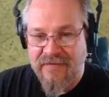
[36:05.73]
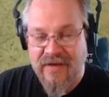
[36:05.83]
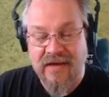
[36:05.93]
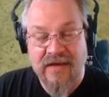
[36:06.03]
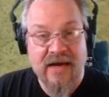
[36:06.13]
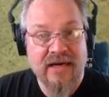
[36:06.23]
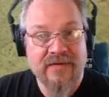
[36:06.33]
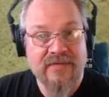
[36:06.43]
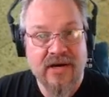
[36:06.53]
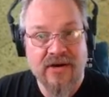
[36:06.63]
a kind
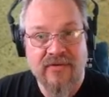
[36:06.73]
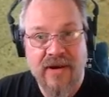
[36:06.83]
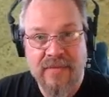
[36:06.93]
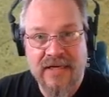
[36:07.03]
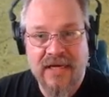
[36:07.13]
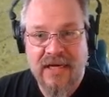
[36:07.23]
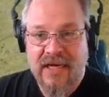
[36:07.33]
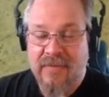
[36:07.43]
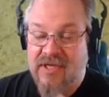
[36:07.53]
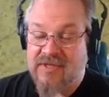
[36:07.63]
of an agreement,
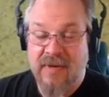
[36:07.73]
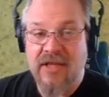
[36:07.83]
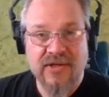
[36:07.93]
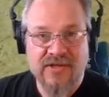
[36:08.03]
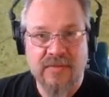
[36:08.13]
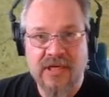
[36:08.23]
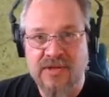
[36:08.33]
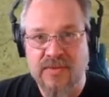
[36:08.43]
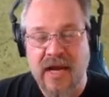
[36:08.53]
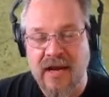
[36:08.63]
because many of those
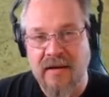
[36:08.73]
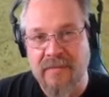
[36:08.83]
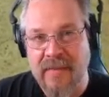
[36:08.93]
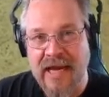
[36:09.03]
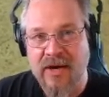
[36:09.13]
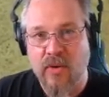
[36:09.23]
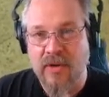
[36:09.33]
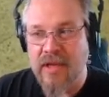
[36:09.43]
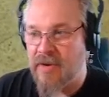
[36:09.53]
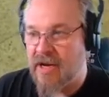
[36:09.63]
familiars would not come back, or
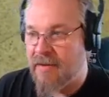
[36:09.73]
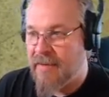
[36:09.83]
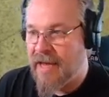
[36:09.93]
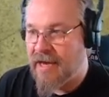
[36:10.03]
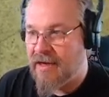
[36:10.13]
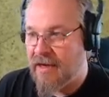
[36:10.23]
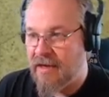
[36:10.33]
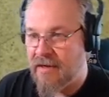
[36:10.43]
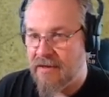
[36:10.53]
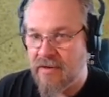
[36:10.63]
they would come back
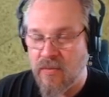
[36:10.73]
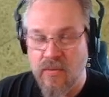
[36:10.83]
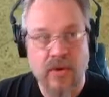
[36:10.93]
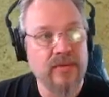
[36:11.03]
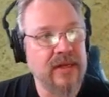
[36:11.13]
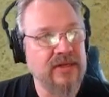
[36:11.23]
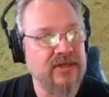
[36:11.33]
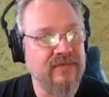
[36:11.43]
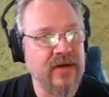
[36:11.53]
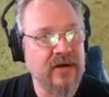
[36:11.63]
wounded
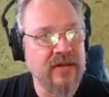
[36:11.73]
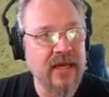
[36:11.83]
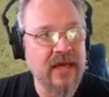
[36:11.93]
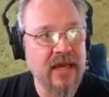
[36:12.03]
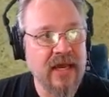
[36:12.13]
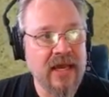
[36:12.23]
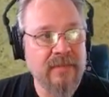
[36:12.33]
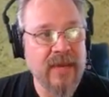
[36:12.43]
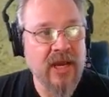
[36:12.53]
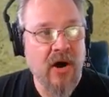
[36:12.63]
severely
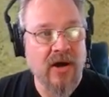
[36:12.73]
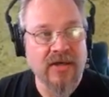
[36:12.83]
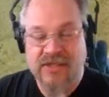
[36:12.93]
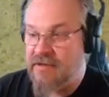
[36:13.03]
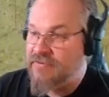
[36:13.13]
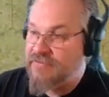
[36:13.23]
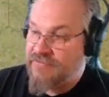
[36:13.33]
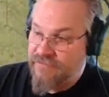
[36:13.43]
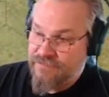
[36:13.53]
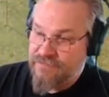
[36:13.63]
because
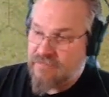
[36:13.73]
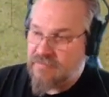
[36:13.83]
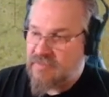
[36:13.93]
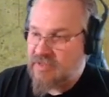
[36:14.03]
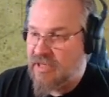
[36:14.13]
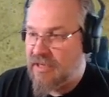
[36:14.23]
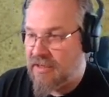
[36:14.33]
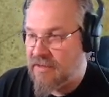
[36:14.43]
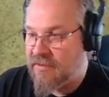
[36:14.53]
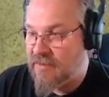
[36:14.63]
of
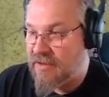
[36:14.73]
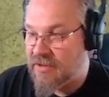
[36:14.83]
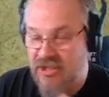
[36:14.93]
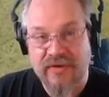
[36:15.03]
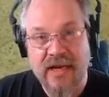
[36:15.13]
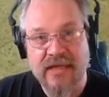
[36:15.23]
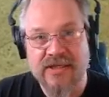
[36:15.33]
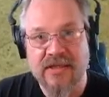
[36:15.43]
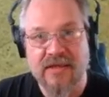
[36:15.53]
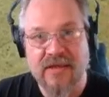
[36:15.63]
the
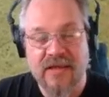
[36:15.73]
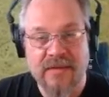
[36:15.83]
treants and the